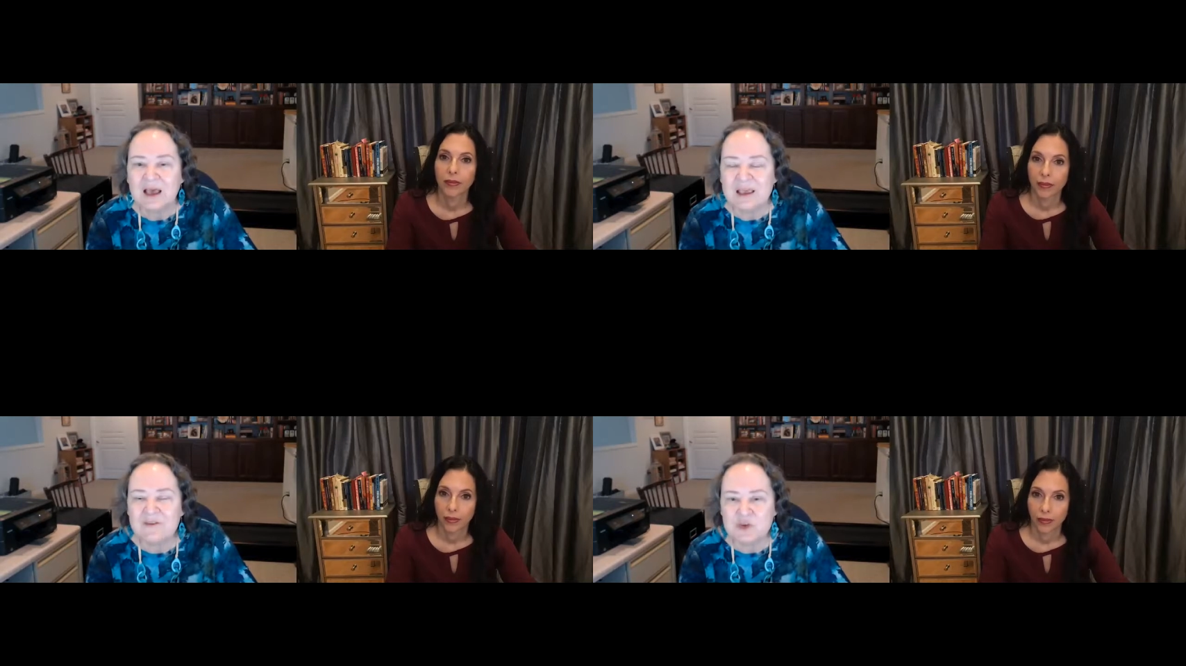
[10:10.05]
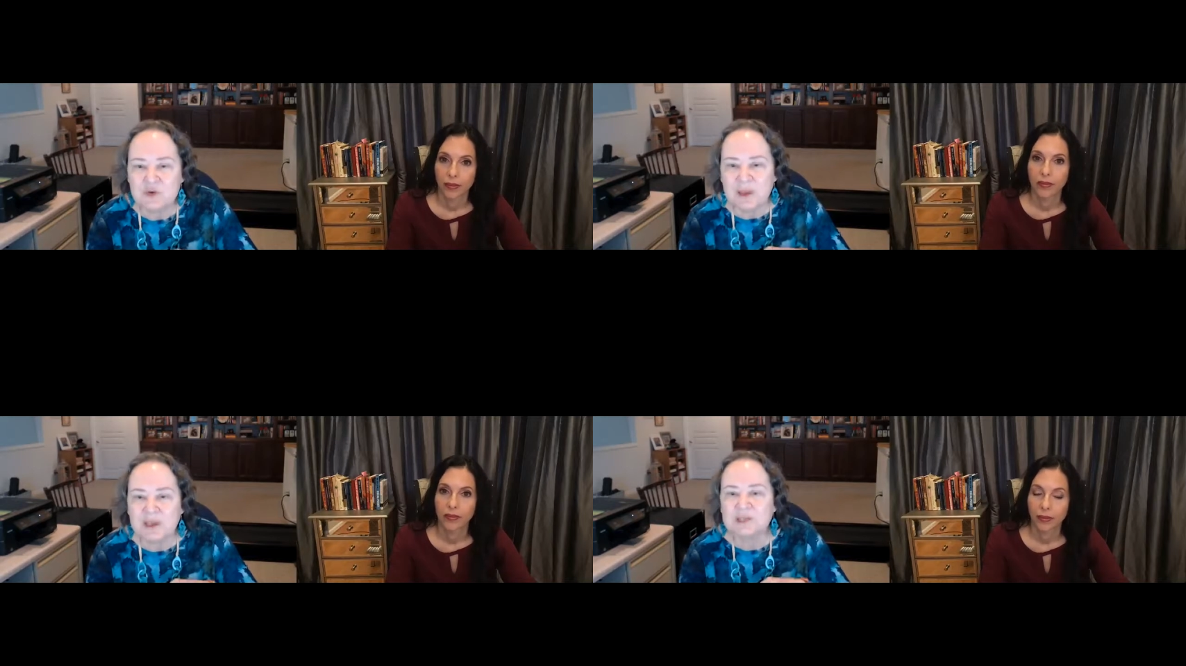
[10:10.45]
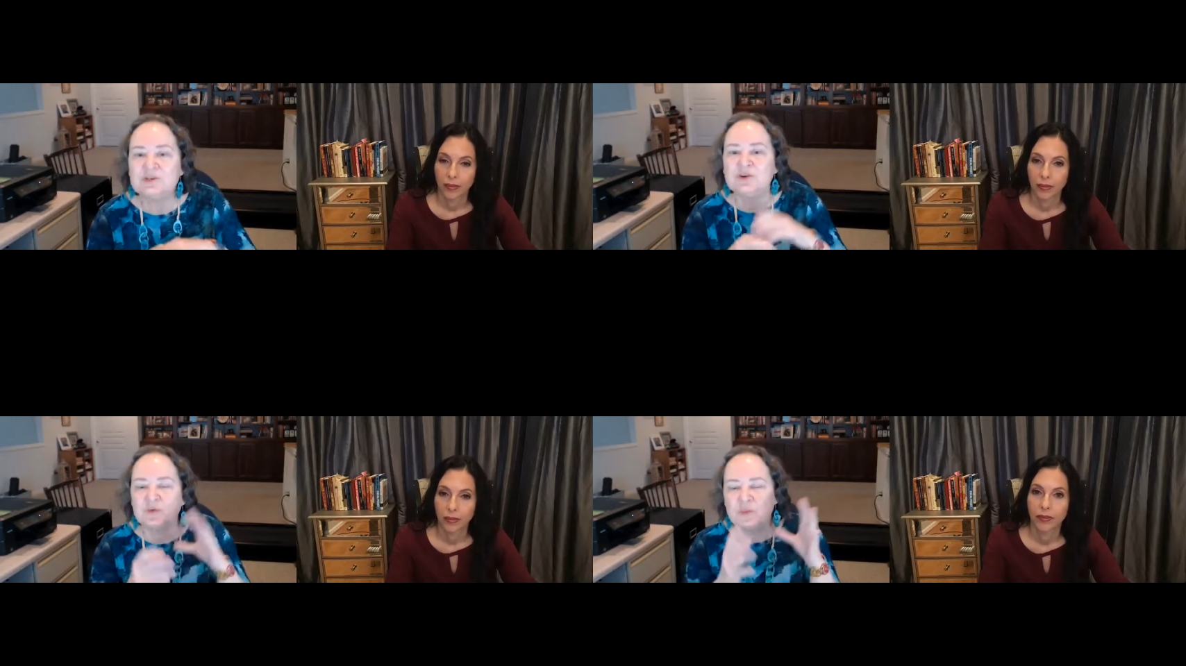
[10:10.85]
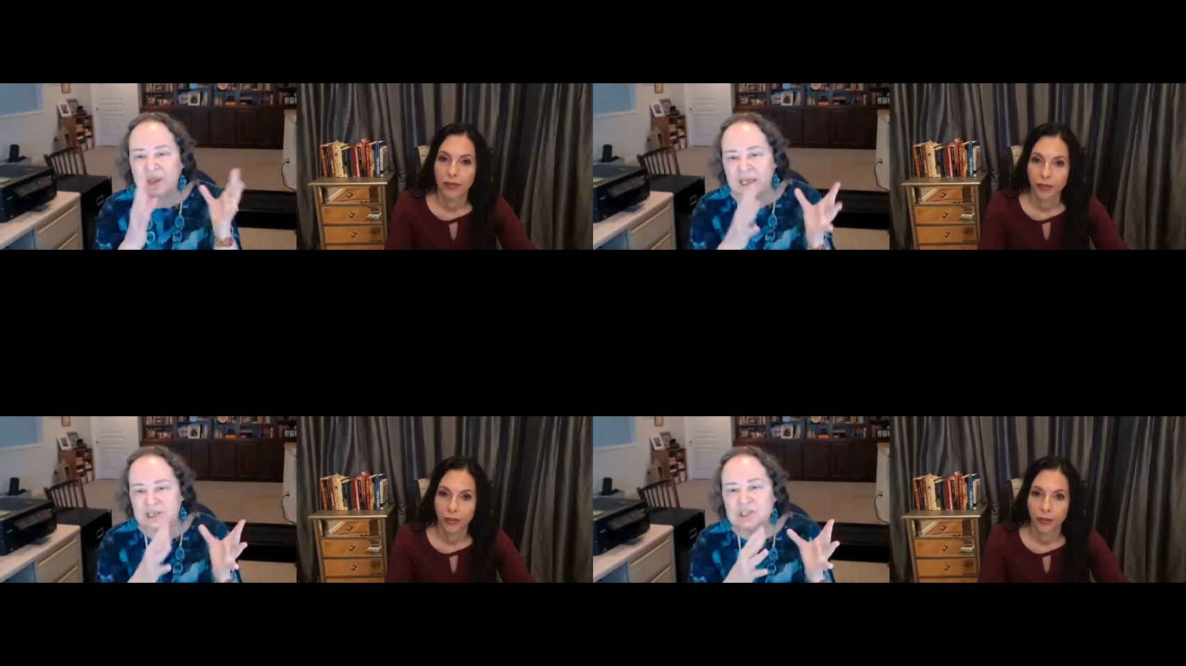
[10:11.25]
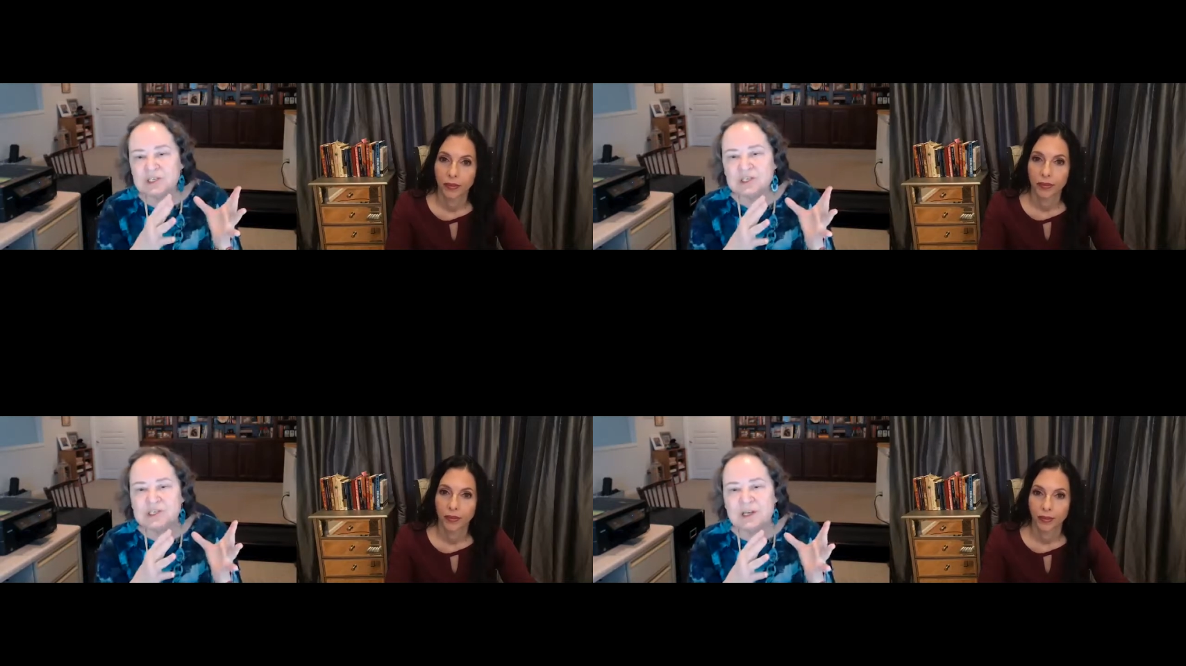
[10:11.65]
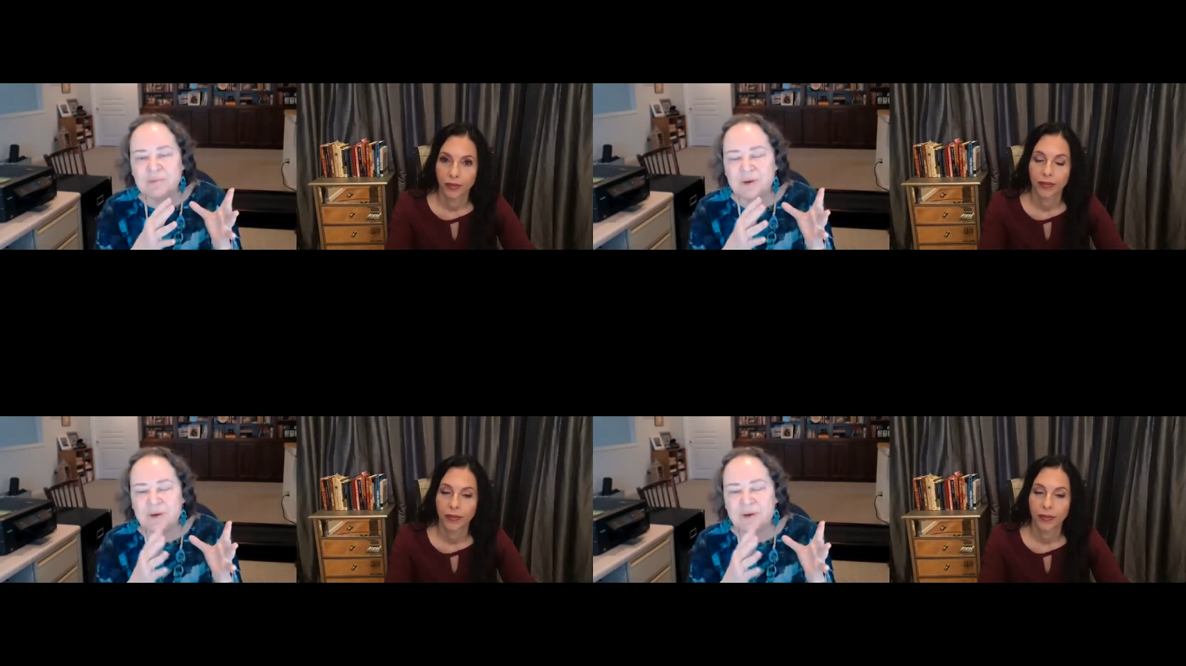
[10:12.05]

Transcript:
Speaker 1: If you picture your relationship